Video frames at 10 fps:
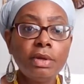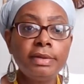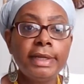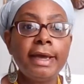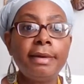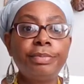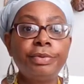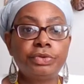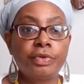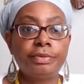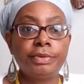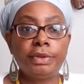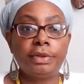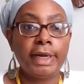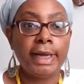that
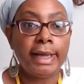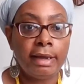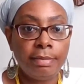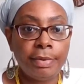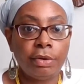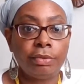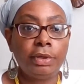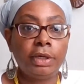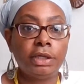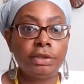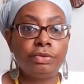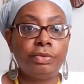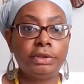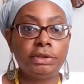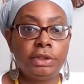prescription or that EBO is
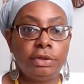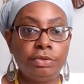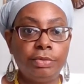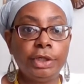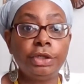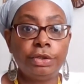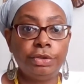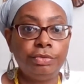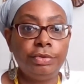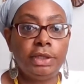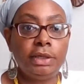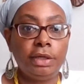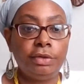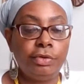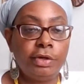going to tell you what you need
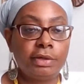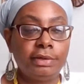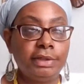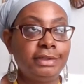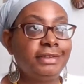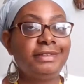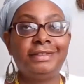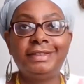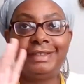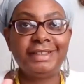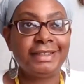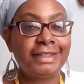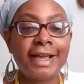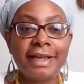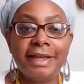in your condition.
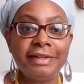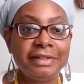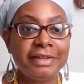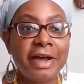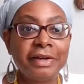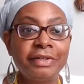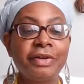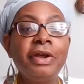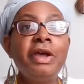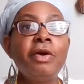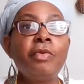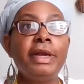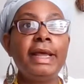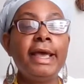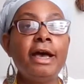Just like at the doctor,
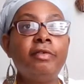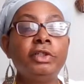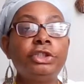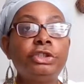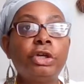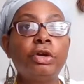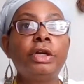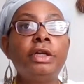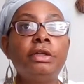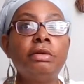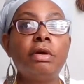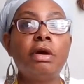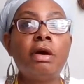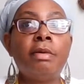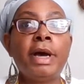when they have a certain
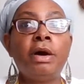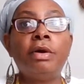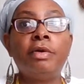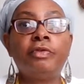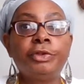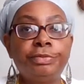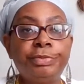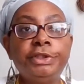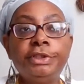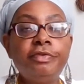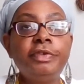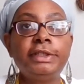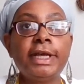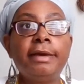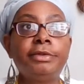amount of
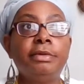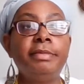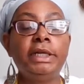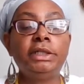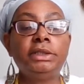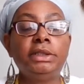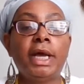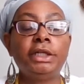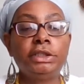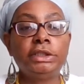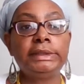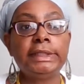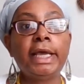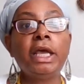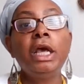specific types of medicine, I should
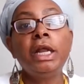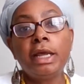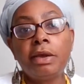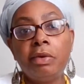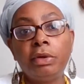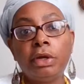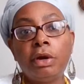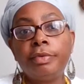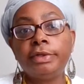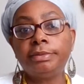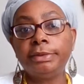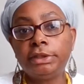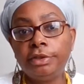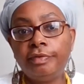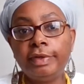say, that go along with
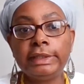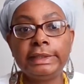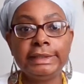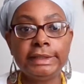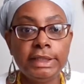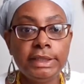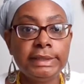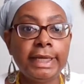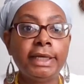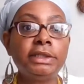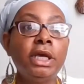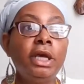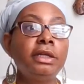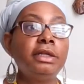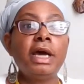specific disease states,
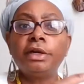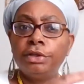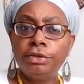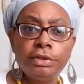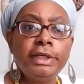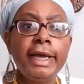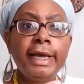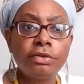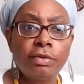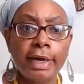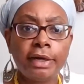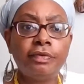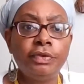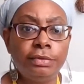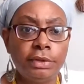the doctor usually has quite
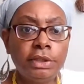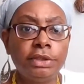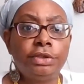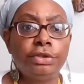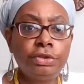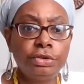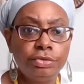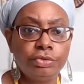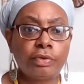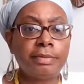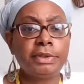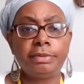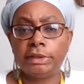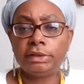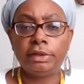a few things to choose from,
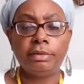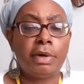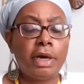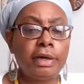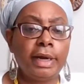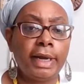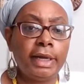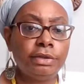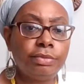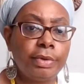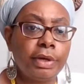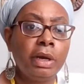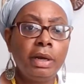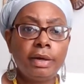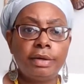especially in the modern age where
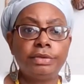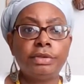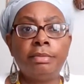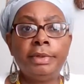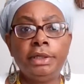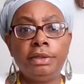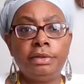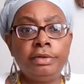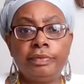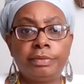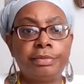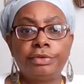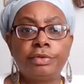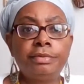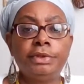there's so many different
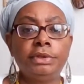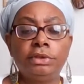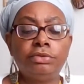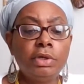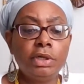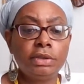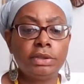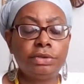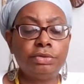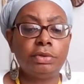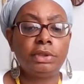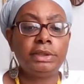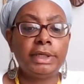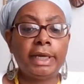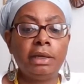prescriptions and drugs that you
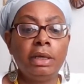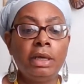can take.